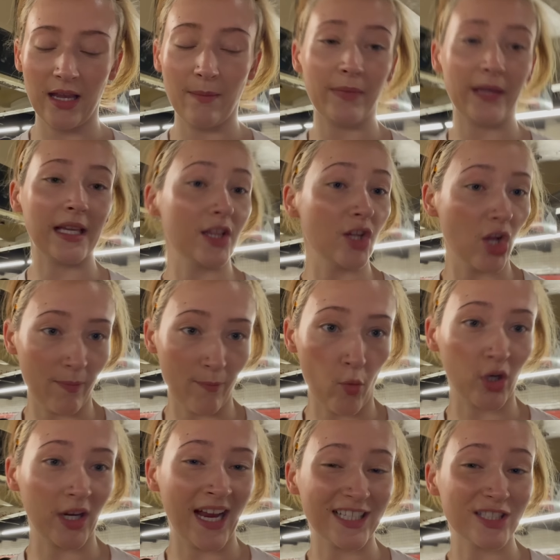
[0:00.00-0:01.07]
Be a little
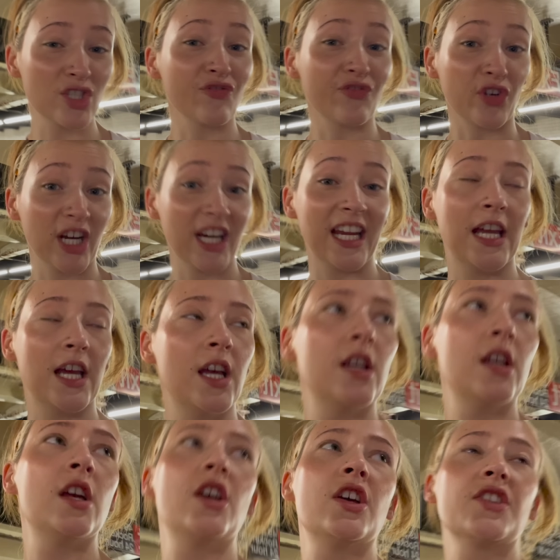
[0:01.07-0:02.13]
more hands free.
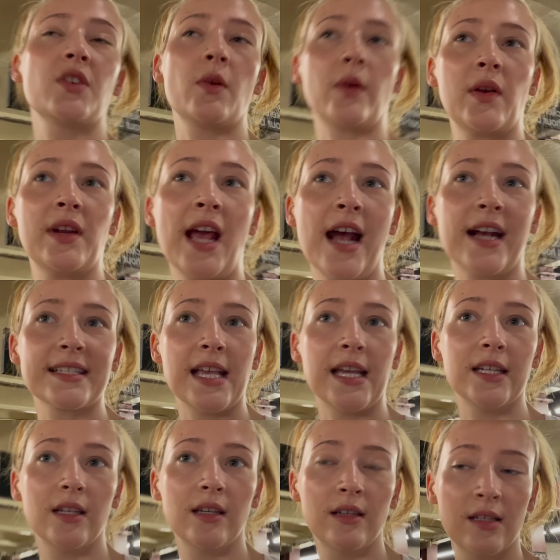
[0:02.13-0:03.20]
So we're going to
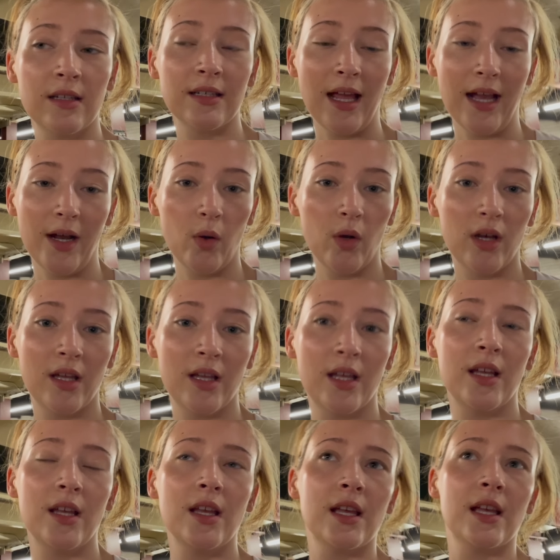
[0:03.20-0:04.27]
Accent now
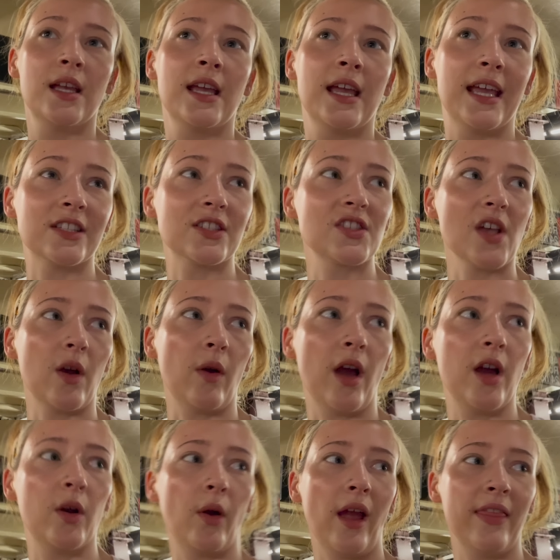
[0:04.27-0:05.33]
in
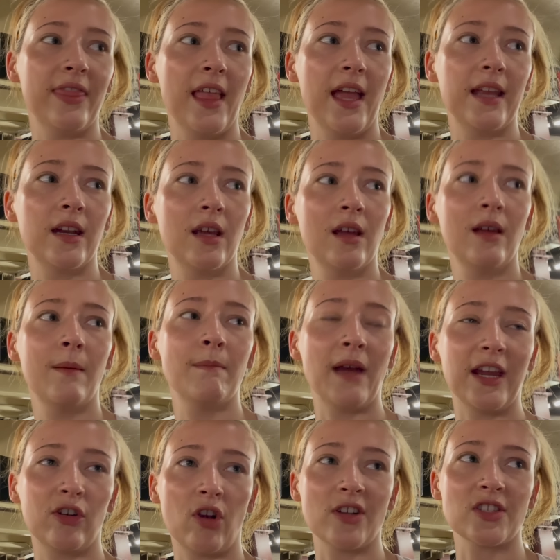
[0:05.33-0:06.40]
Soho and then might
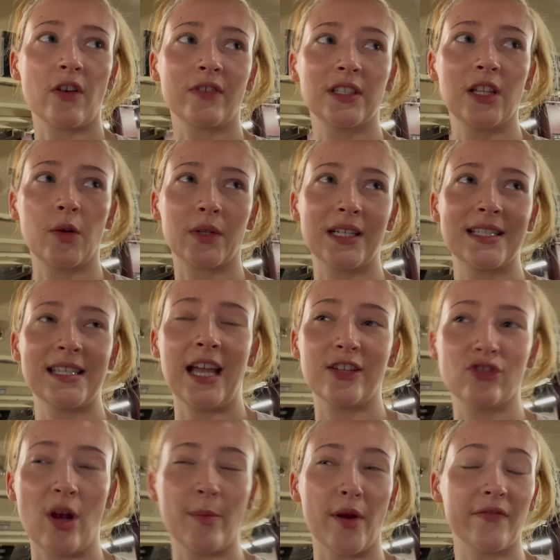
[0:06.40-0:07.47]
cross over to Lower East Side,
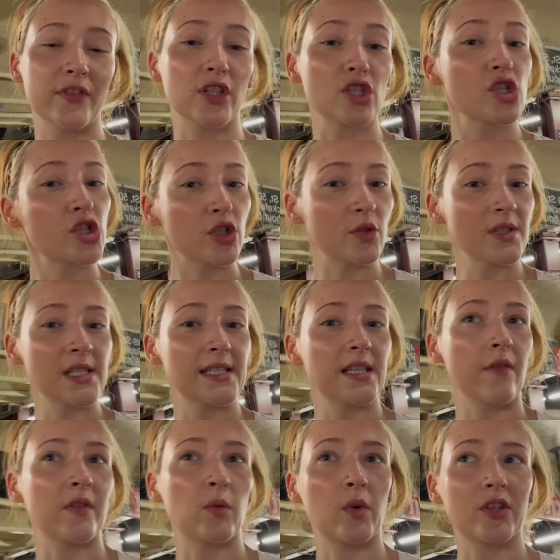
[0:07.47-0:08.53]
drop off the shoes at
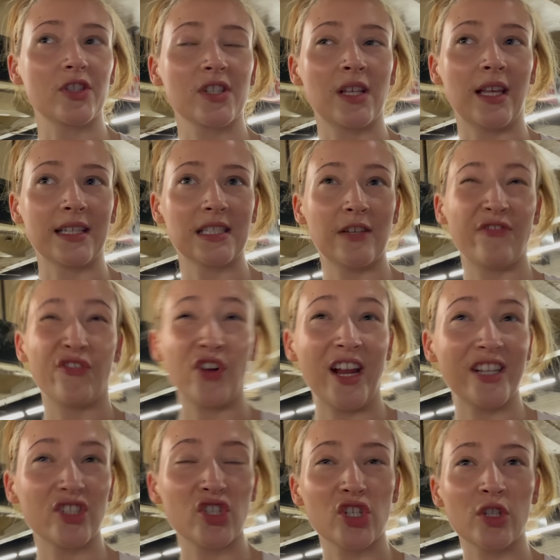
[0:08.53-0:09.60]
Seven Wonders Collective,
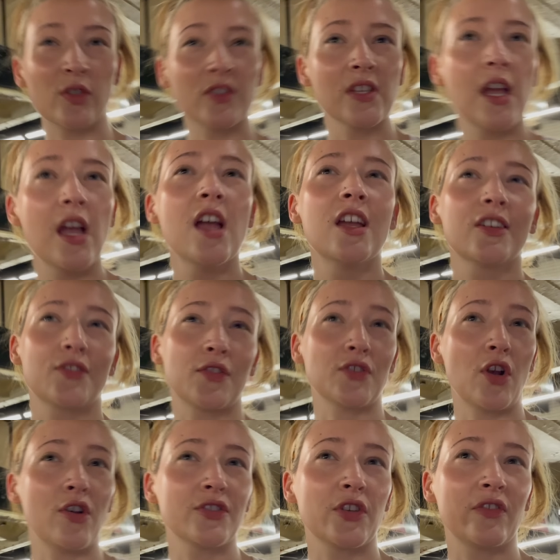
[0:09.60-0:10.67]
brand shoes. Those are
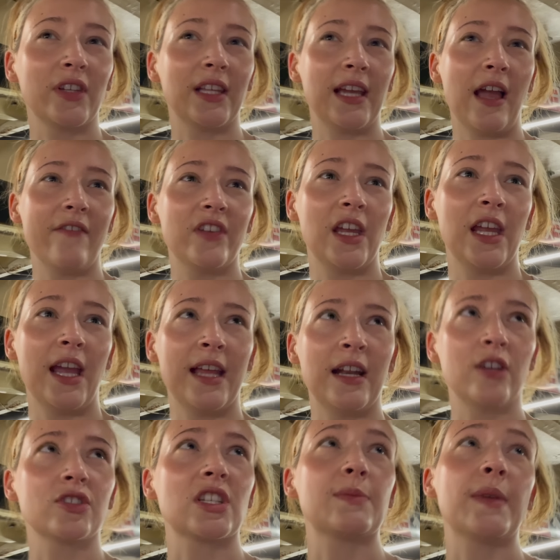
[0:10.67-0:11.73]
also really heavy and
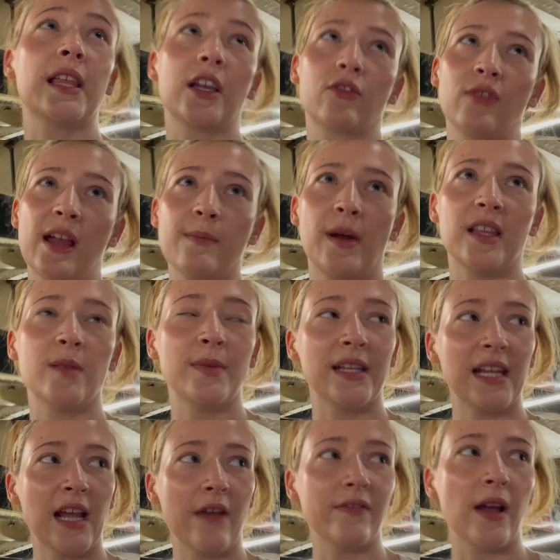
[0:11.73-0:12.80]
I'll just be like right by the
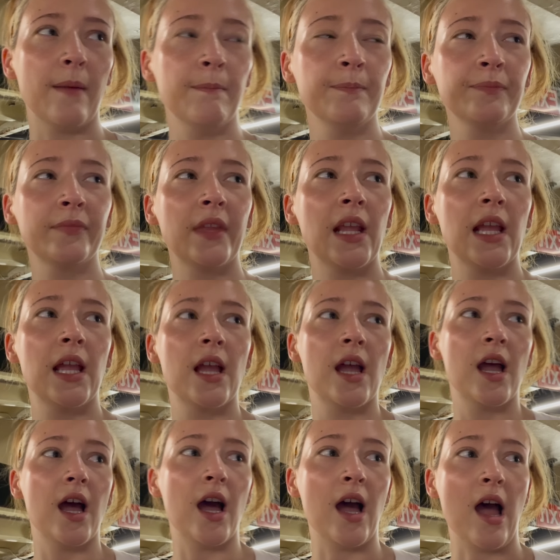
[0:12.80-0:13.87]

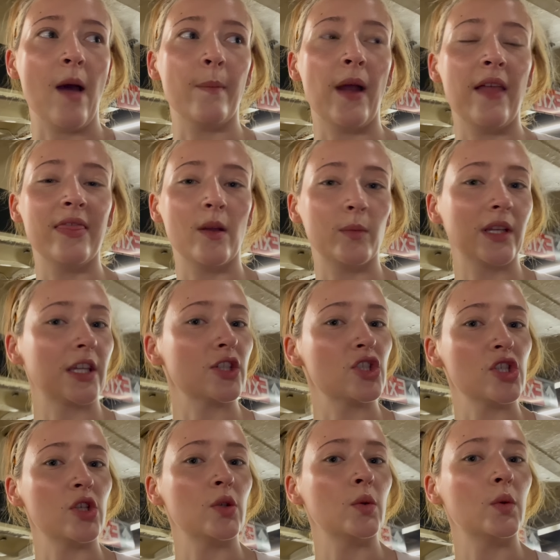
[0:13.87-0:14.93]
BDFM. Um, and then we could
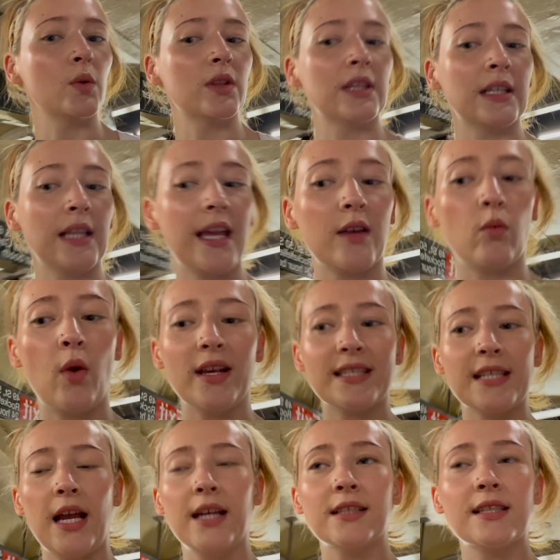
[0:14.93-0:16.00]
do the like West
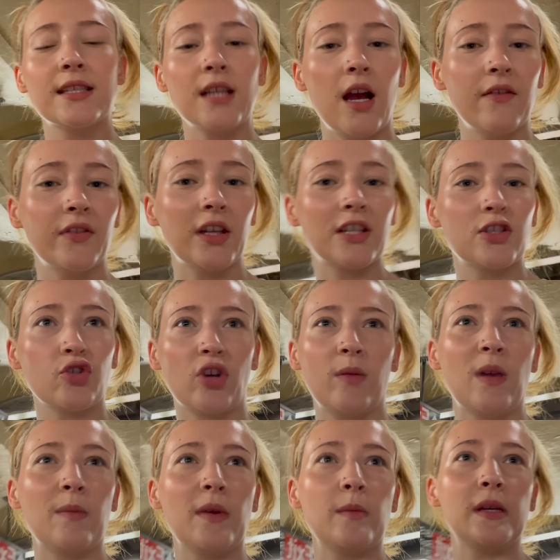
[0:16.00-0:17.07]
Side stuff, like
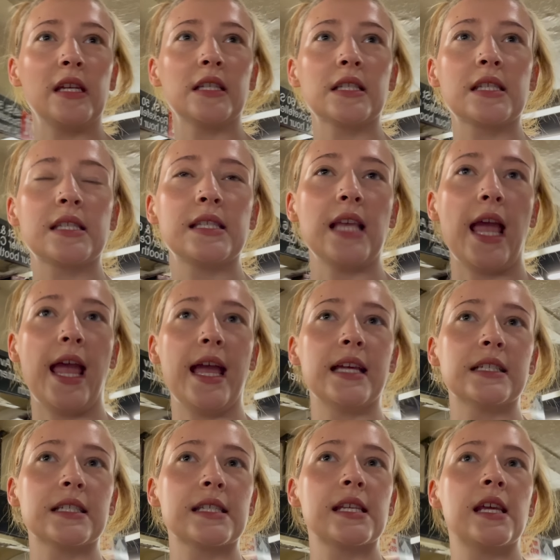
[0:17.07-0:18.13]
Screaming
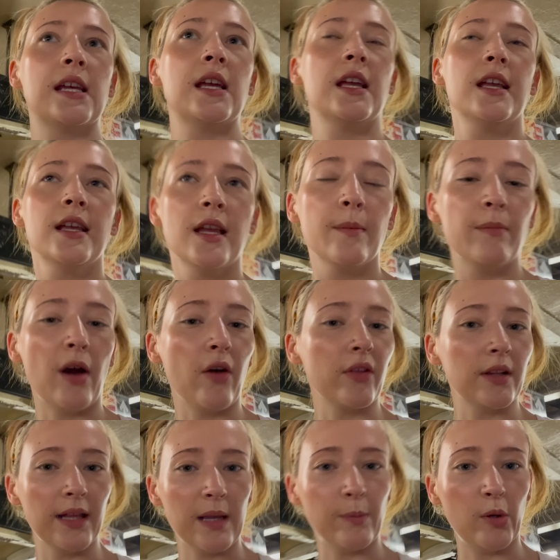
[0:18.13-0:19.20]
and Bell the
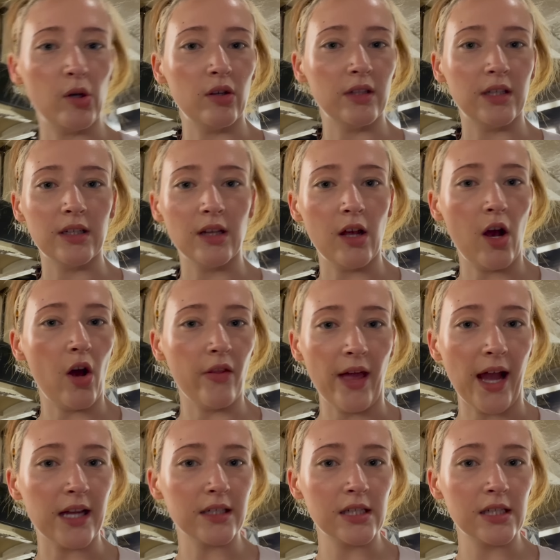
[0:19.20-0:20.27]
Label and yeah, all that.